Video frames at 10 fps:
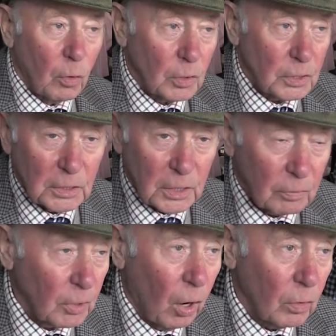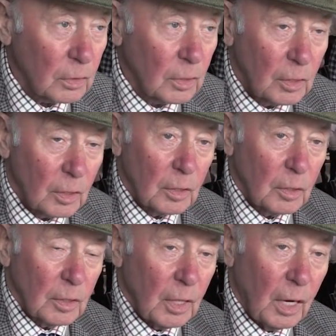horses I've got,
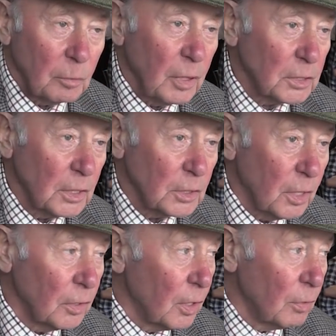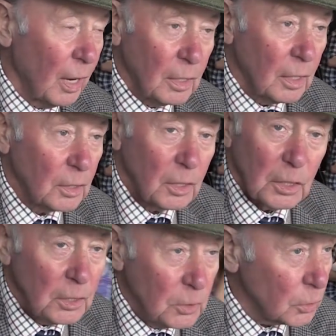that business that they're in
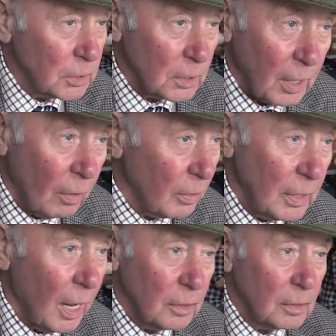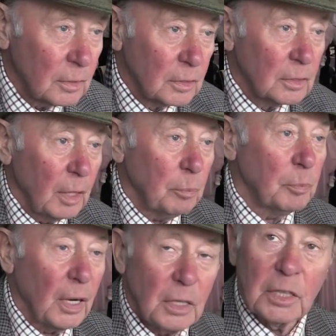doesn't carry debt. It
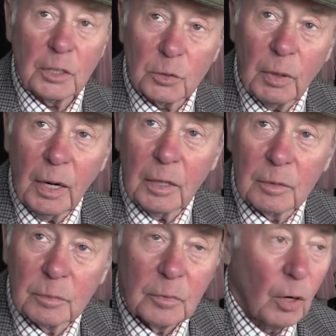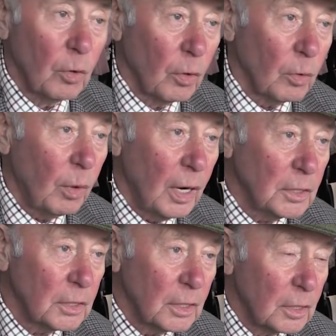pays its way. Or
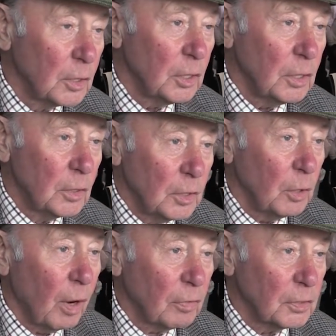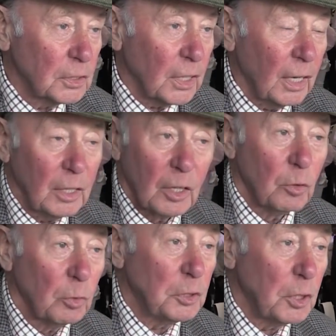otherwise, you have to say,
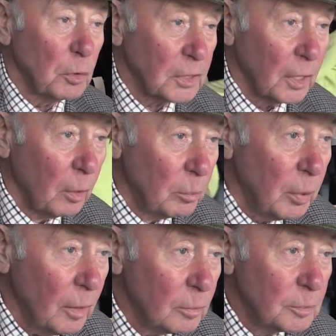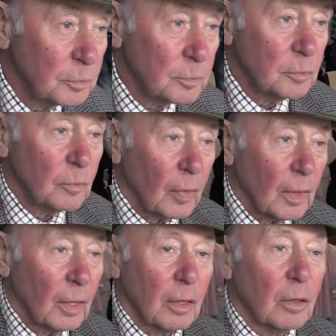reduce the number
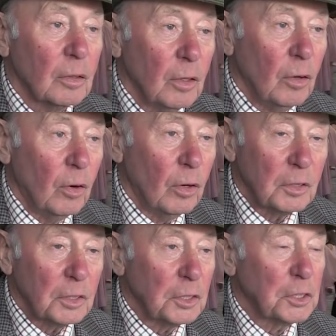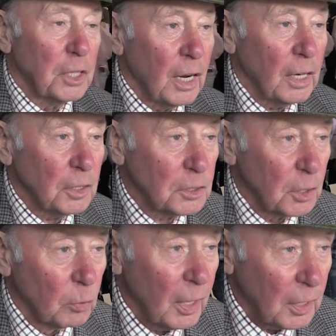or change
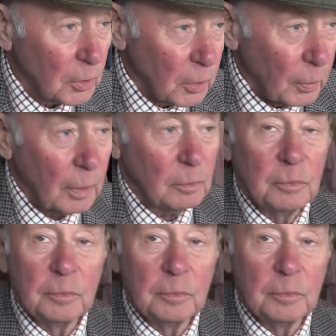the way you do it.